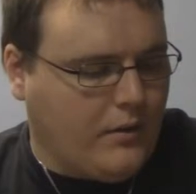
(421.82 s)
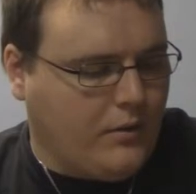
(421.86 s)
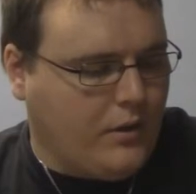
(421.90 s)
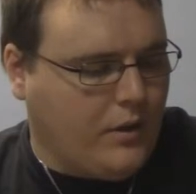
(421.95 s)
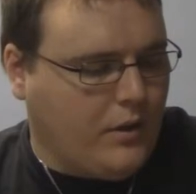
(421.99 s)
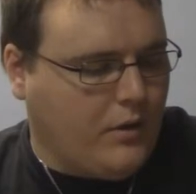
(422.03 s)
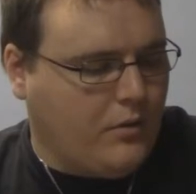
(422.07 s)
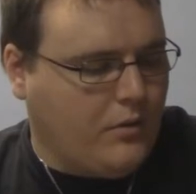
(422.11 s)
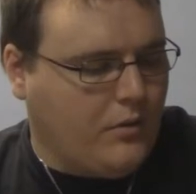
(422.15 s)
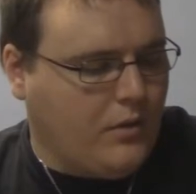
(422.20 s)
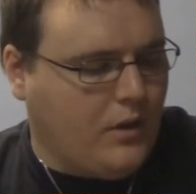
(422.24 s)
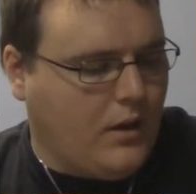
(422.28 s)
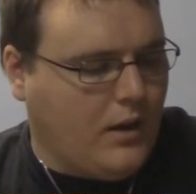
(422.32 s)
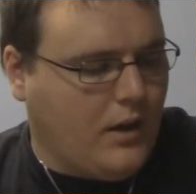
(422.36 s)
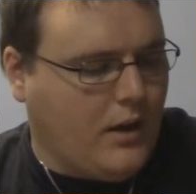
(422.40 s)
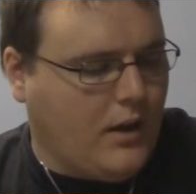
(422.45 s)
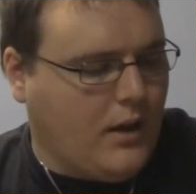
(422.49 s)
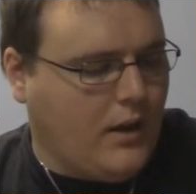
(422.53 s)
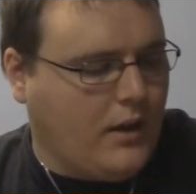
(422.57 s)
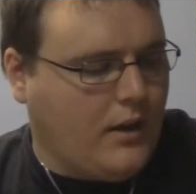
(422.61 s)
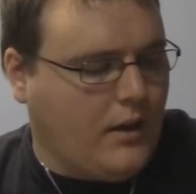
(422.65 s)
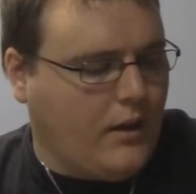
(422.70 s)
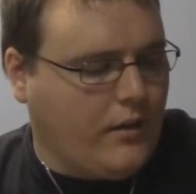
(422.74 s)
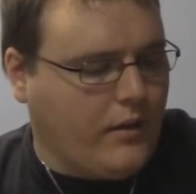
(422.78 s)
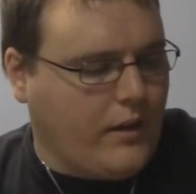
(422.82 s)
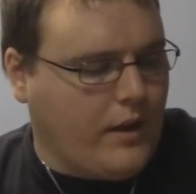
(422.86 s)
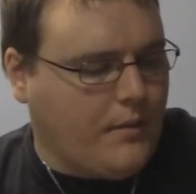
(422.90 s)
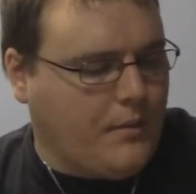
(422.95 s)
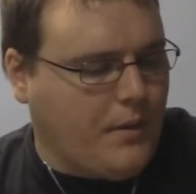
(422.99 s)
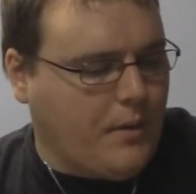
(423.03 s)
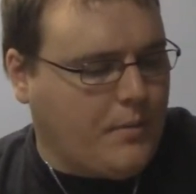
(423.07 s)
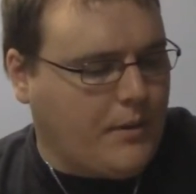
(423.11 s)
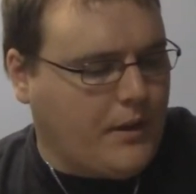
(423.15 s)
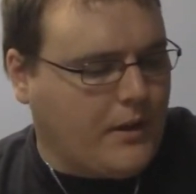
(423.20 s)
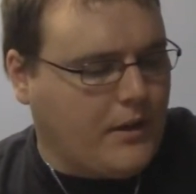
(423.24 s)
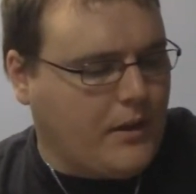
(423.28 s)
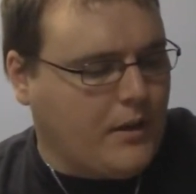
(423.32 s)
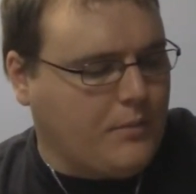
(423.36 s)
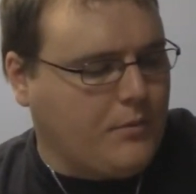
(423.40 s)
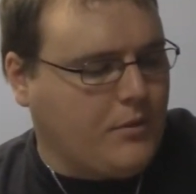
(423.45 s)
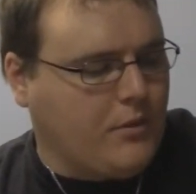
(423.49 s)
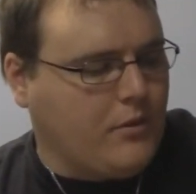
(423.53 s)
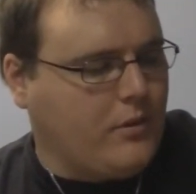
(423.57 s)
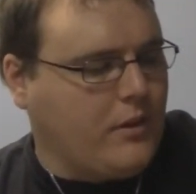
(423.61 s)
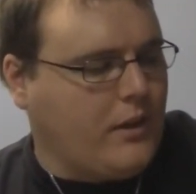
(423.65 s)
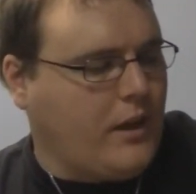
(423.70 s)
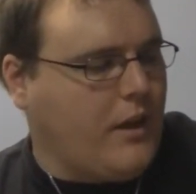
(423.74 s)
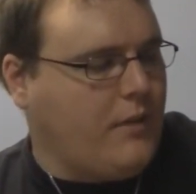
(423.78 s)
don't know. Another game I picked up,
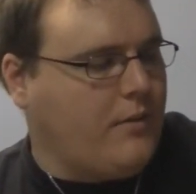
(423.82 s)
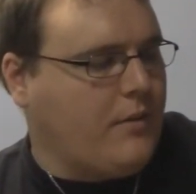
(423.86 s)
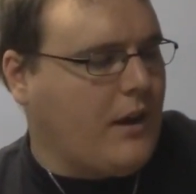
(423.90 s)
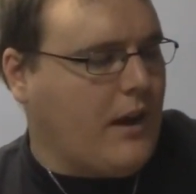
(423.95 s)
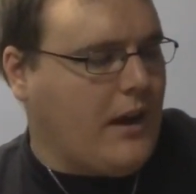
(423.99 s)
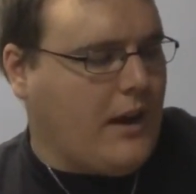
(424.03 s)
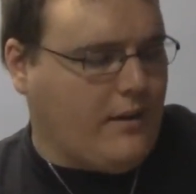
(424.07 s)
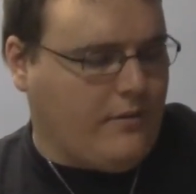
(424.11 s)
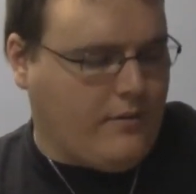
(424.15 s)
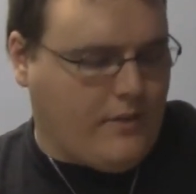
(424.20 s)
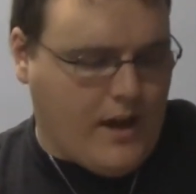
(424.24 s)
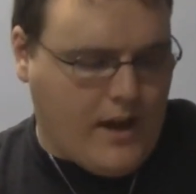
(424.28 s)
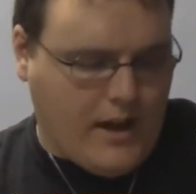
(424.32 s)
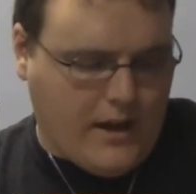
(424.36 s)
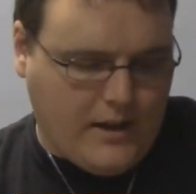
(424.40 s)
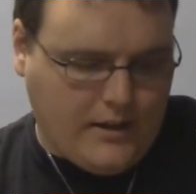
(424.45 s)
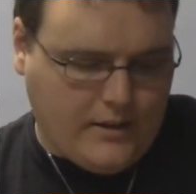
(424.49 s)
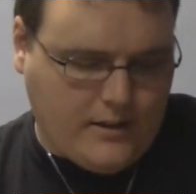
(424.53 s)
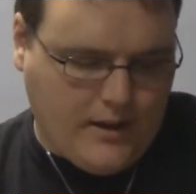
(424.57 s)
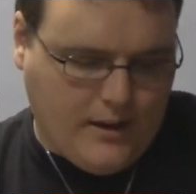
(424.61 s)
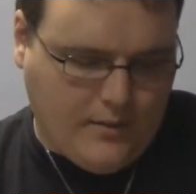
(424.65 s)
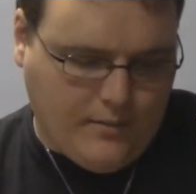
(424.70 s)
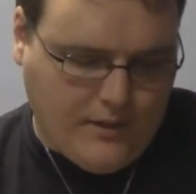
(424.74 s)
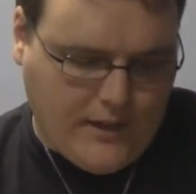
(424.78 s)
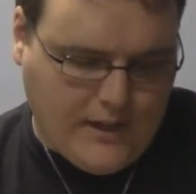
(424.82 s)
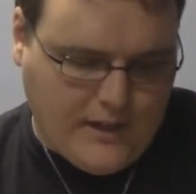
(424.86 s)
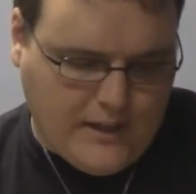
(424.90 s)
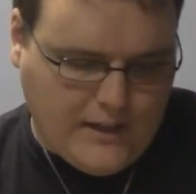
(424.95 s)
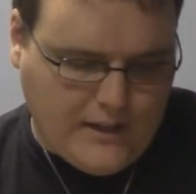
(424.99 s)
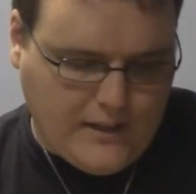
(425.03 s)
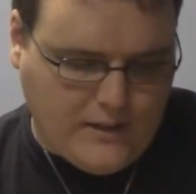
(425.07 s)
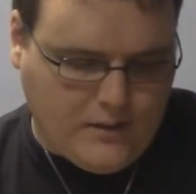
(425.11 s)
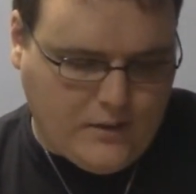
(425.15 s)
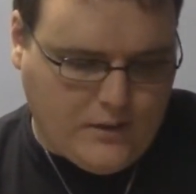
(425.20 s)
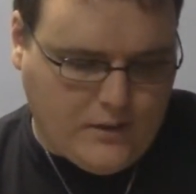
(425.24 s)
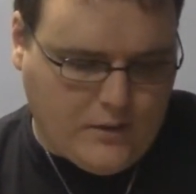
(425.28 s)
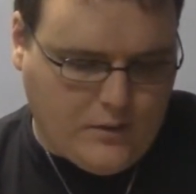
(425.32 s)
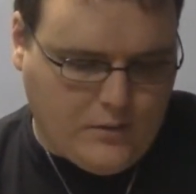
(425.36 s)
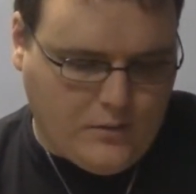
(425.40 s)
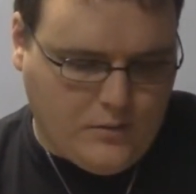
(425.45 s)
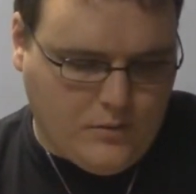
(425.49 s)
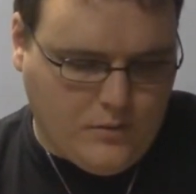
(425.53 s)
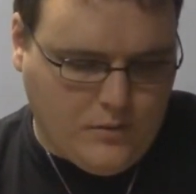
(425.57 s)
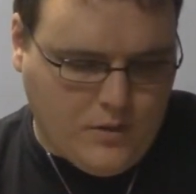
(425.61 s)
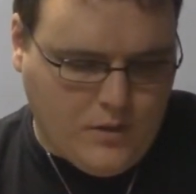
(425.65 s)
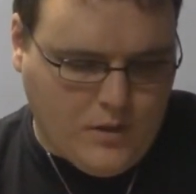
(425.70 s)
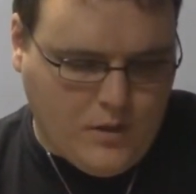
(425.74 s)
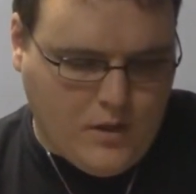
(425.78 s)
this is a game that I have not had time to get into,
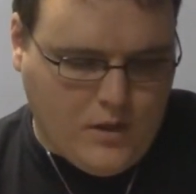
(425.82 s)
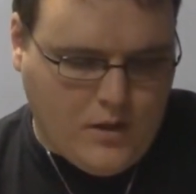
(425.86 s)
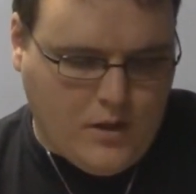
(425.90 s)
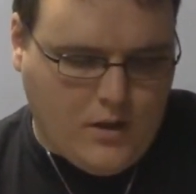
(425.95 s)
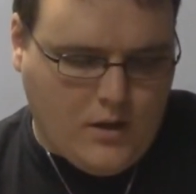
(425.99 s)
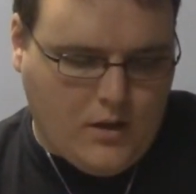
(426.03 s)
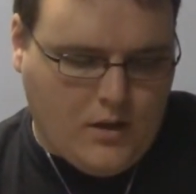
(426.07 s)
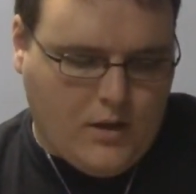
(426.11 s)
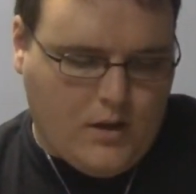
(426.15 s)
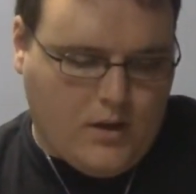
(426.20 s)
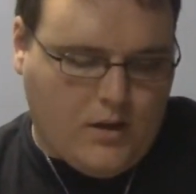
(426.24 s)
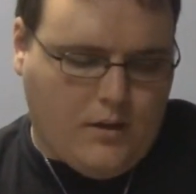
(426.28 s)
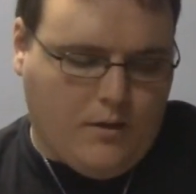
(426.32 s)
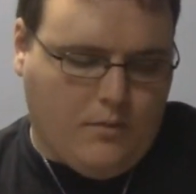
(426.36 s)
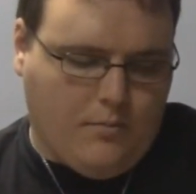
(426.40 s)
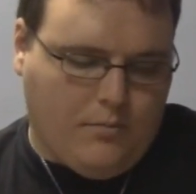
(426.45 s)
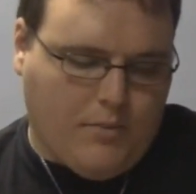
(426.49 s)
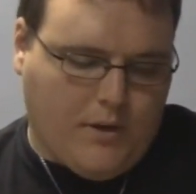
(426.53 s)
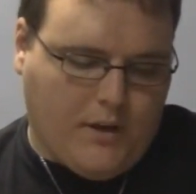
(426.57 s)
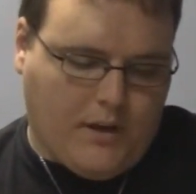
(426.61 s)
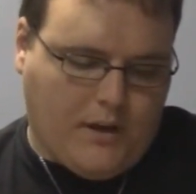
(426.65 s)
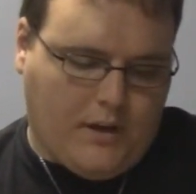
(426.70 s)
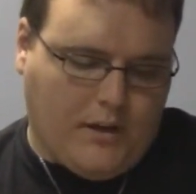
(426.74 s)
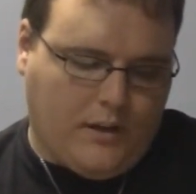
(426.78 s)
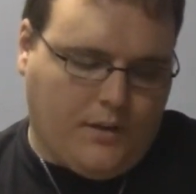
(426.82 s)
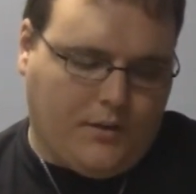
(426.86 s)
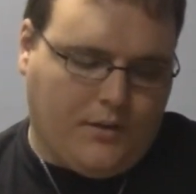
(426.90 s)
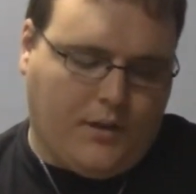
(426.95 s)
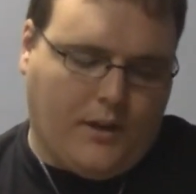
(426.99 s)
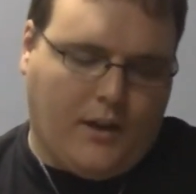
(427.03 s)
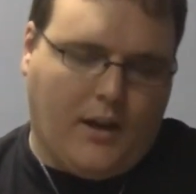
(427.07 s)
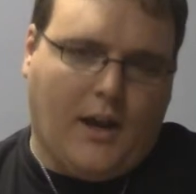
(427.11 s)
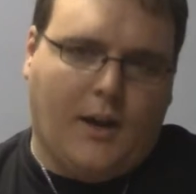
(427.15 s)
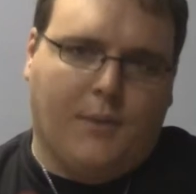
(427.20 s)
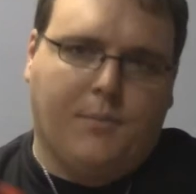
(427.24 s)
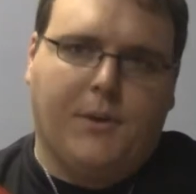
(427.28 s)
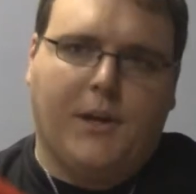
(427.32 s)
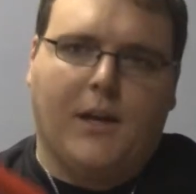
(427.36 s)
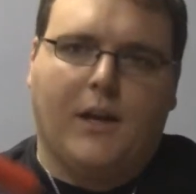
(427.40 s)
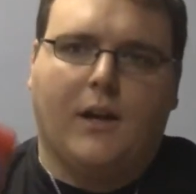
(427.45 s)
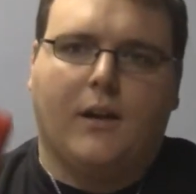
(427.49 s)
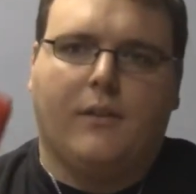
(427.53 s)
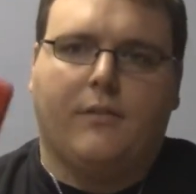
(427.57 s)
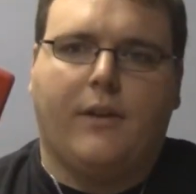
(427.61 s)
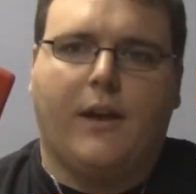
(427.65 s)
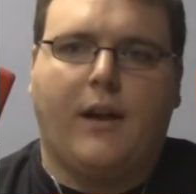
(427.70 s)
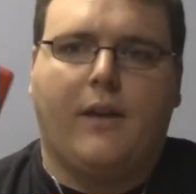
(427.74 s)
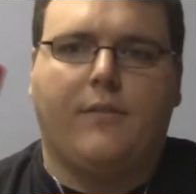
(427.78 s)
but it is a copy
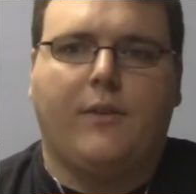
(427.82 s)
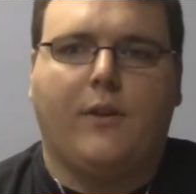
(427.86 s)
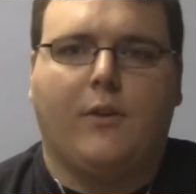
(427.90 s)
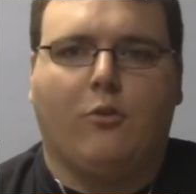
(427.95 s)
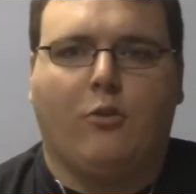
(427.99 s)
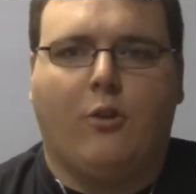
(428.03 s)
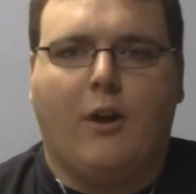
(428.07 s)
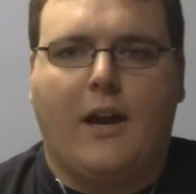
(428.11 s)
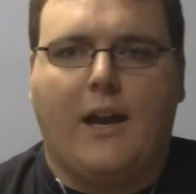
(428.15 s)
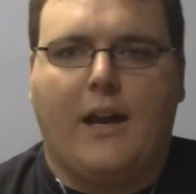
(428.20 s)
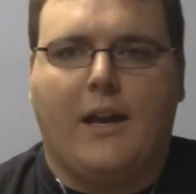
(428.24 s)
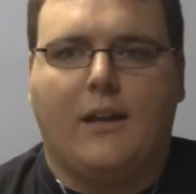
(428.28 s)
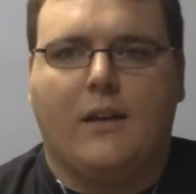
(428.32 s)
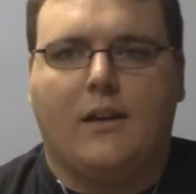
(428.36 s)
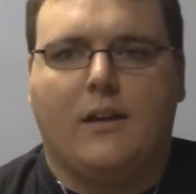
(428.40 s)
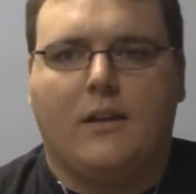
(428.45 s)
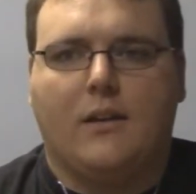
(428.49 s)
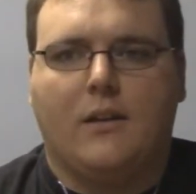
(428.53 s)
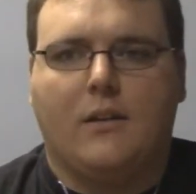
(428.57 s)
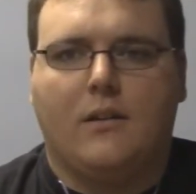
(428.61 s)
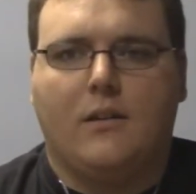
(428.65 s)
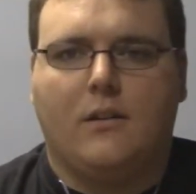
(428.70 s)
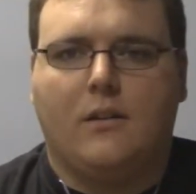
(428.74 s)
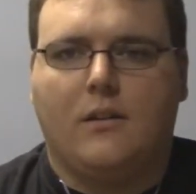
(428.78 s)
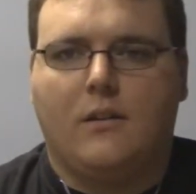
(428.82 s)
of Heavy Rain.